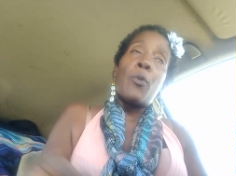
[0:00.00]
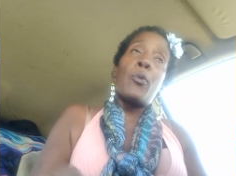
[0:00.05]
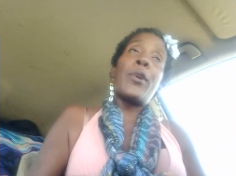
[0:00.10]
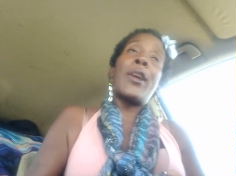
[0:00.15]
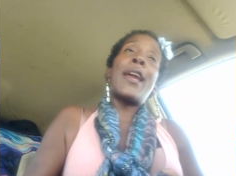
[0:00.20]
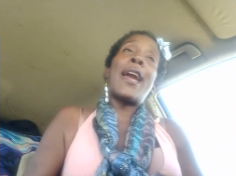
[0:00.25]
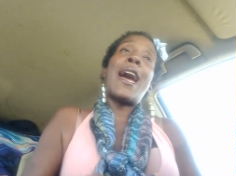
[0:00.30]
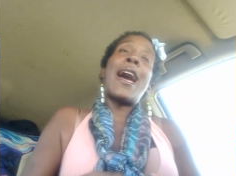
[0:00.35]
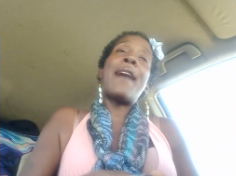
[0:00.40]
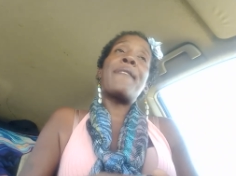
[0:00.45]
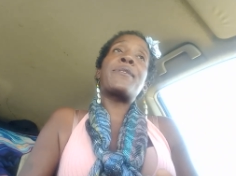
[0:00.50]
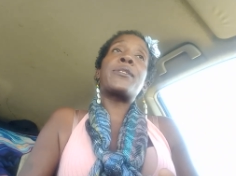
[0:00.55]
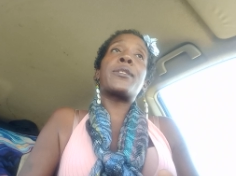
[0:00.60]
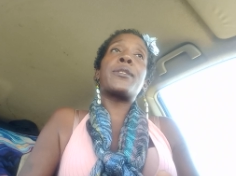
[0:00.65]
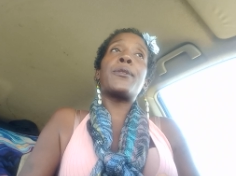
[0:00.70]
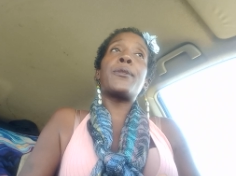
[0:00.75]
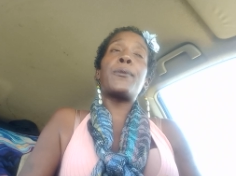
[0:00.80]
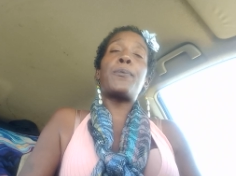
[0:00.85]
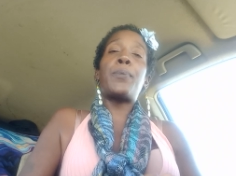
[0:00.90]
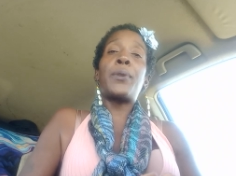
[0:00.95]
We have
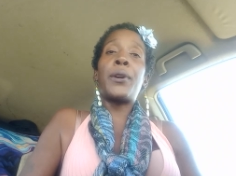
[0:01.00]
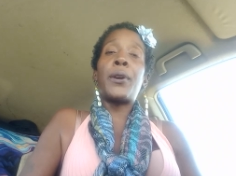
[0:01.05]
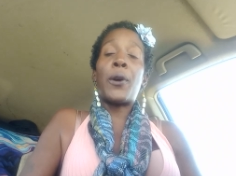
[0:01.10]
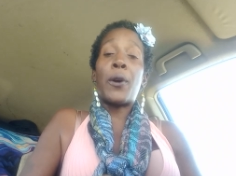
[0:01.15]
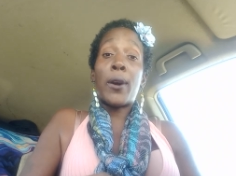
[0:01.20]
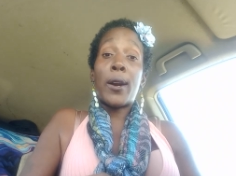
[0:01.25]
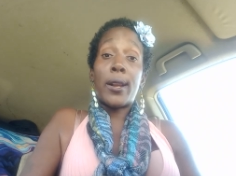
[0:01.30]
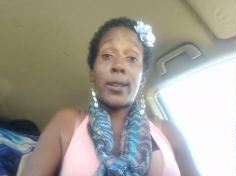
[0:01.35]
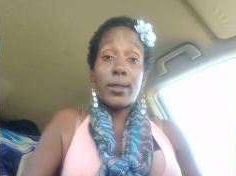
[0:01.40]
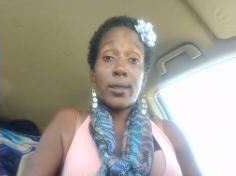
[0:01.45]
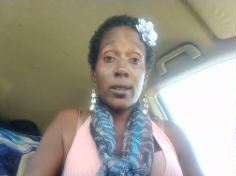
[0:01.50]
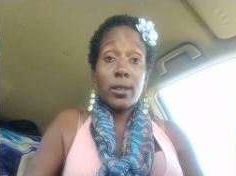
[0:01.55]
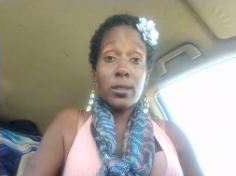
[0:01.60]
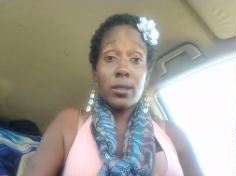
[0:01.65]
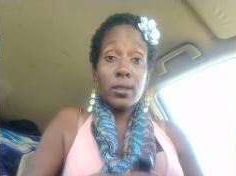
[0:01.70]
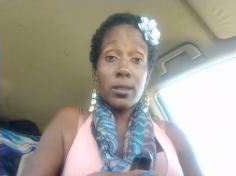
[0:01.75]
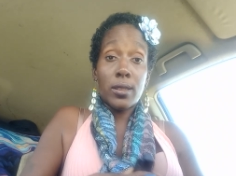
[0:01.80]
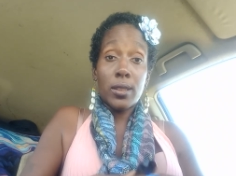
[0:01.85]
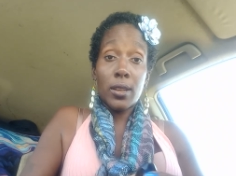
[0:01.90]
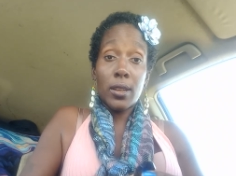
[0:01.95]
to put our
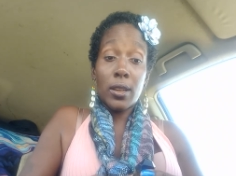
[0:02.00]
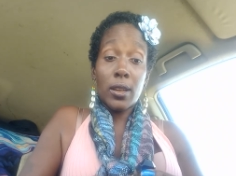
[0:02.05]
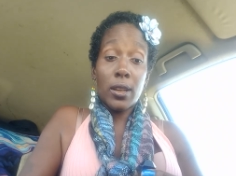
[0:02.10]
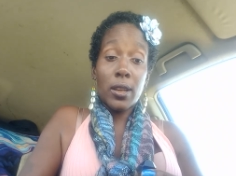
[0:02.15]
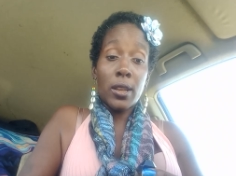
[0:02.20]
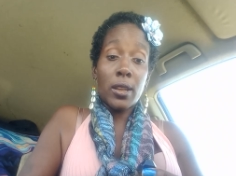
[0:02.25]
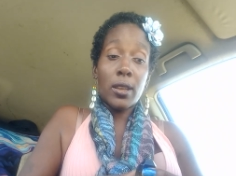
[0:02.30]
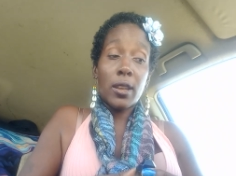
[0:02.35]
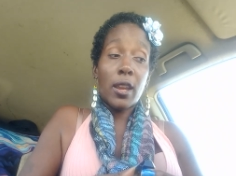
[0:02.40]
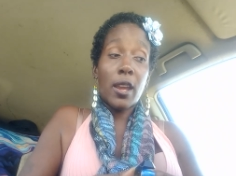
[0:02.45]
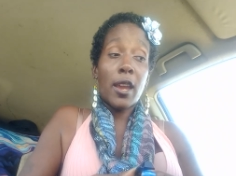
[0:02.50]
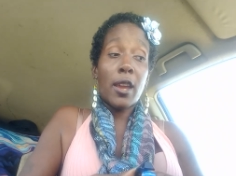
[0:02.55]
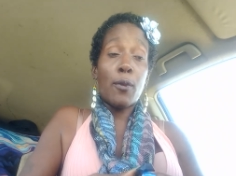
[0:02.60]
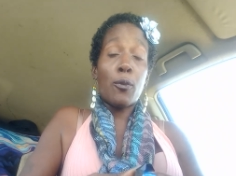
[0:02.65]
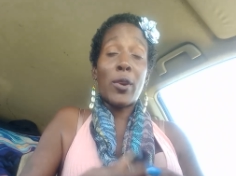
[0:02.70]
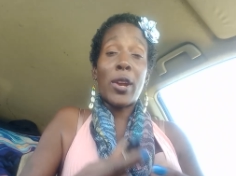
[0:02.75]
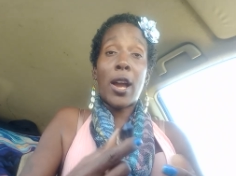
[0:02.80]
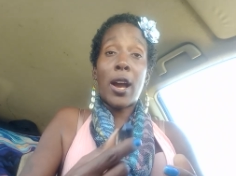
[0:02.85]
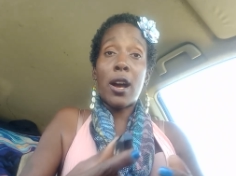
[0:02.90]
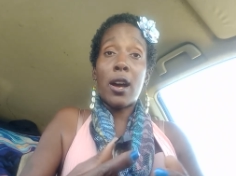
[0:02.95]
intentions in, and
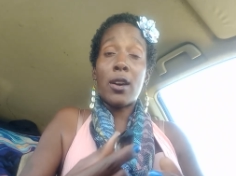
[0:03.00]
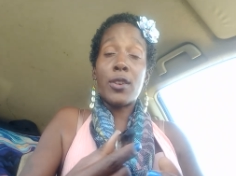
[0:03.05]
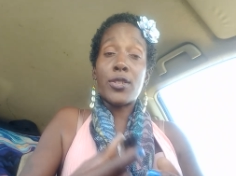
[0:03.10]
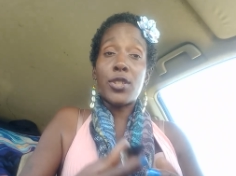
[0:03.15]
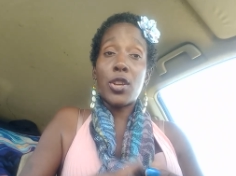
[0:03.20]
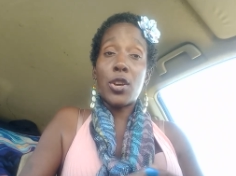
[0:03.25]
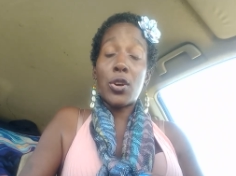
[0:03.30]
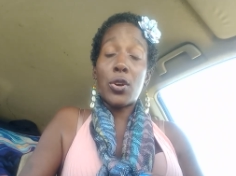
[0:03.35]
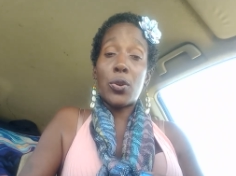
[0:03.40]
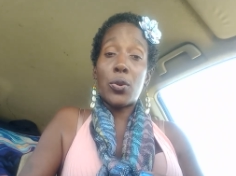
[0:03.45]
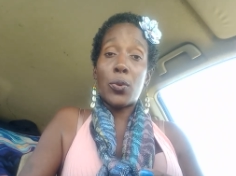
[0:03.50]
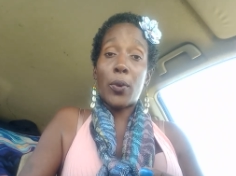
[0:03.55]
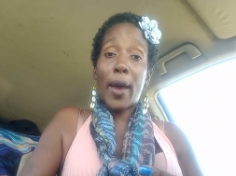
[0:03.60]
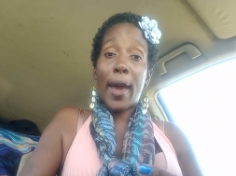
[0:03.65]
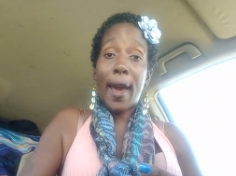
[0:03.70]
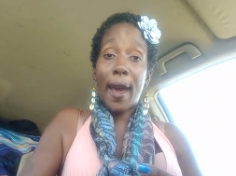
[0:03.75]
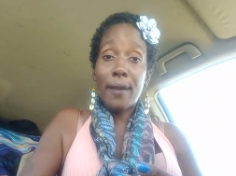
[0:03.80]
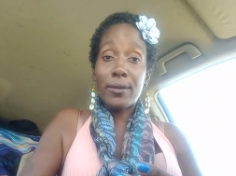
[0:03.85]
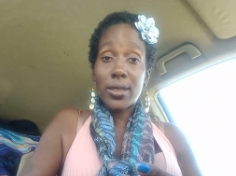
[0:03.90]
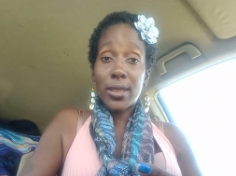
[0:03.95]
we also
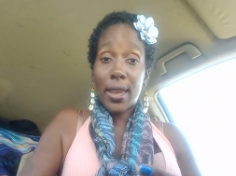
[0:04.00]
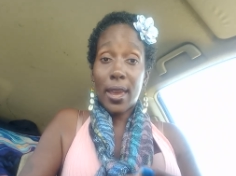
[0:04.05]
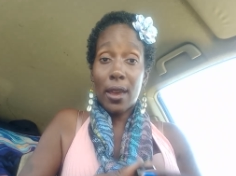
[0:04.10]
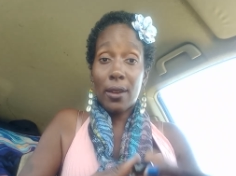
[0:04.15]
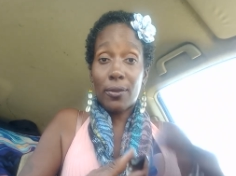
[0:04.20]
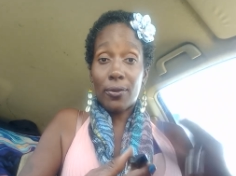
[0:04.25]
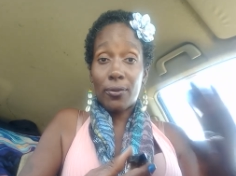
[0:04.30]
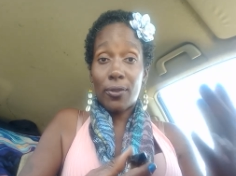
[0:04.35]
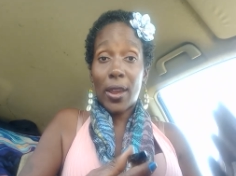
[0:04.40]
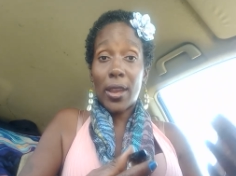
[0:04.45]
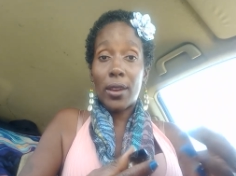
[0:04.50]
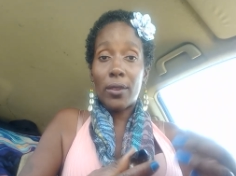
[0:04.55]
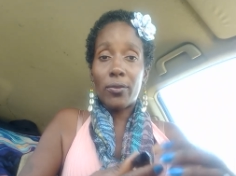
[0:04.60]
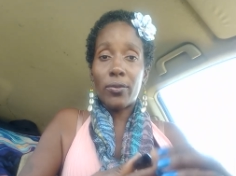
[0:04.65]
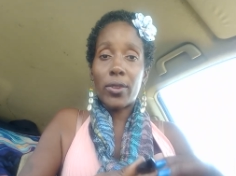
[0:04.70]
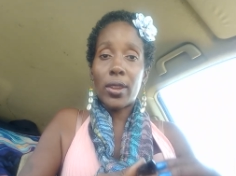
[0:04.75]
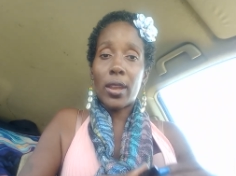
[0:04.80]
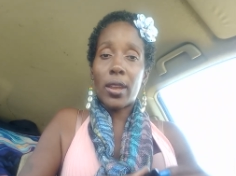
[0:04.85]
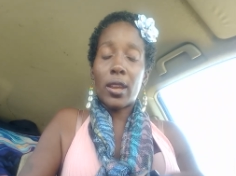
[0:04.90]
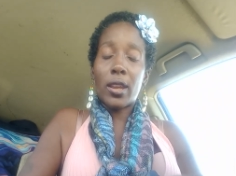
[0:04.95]
have to have faith
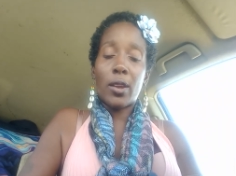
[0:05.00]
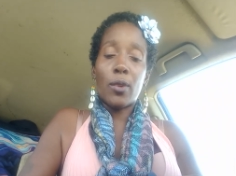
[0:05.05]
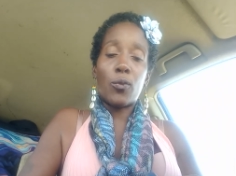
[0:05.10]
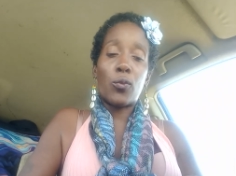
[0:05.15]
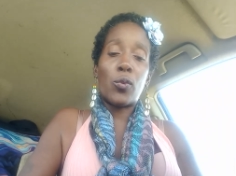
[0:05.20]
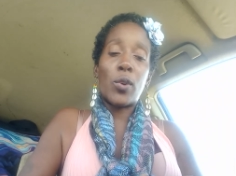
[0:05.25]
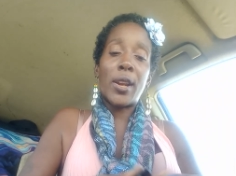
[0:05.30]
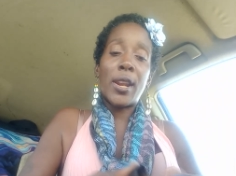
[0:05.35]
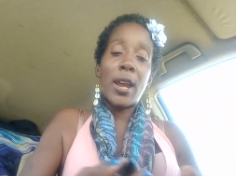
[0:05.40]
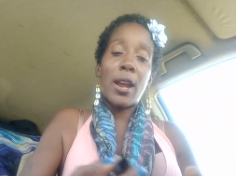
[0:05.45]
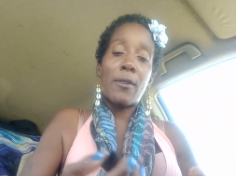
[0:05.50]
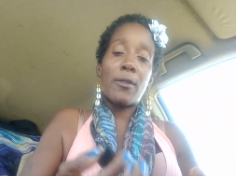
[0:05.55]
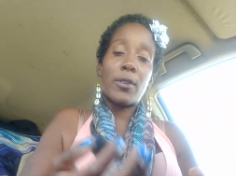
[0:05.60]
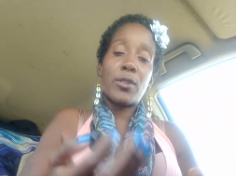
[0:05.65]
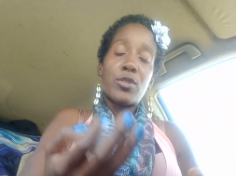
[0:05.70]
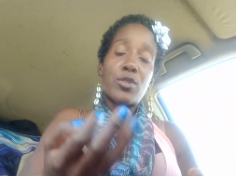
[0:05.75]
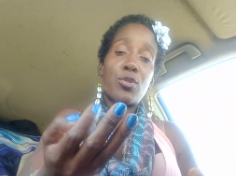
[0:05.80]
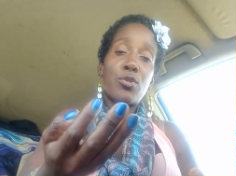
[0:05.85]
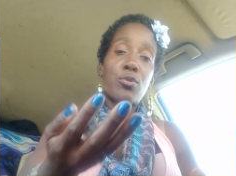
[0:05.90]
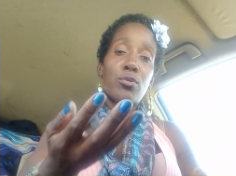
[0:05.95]
in whatever
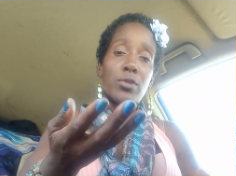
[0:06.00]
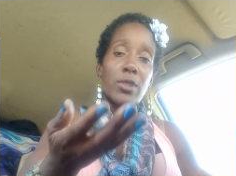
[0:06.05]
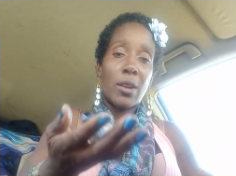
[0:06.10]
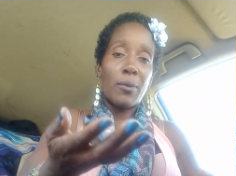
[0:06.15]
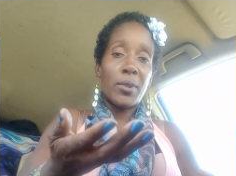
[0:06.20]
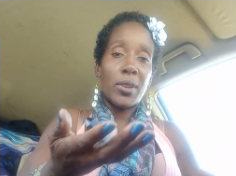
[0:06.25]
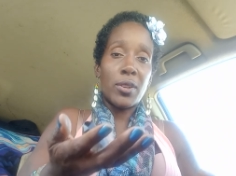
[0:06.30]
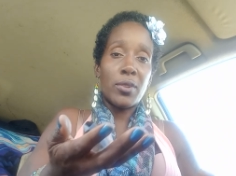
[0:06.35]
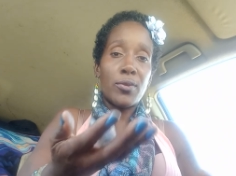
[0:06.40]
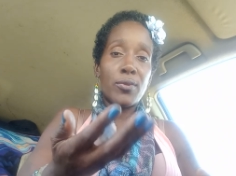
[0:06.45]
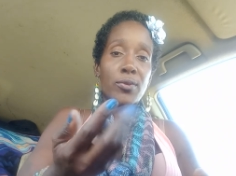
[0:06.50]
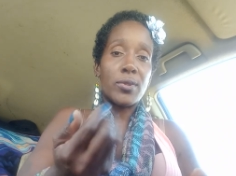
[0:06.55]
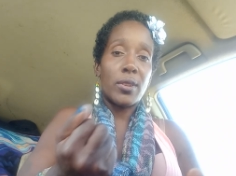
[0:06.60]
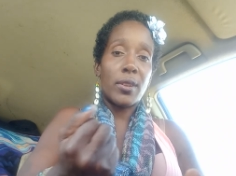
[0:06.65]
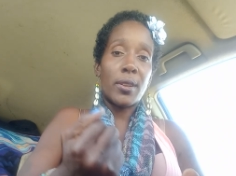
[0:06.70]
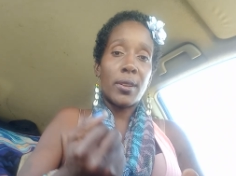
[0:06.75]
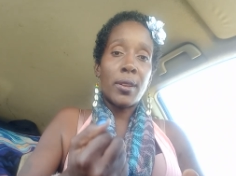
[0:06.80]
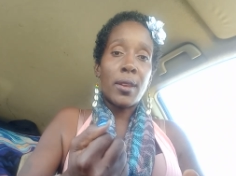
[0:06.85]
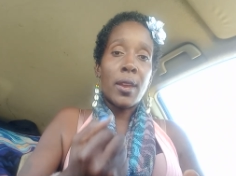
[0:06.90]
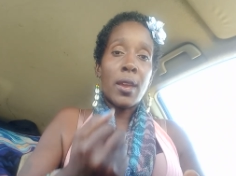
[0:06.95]
tools that we're
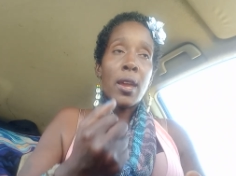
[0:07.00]
using,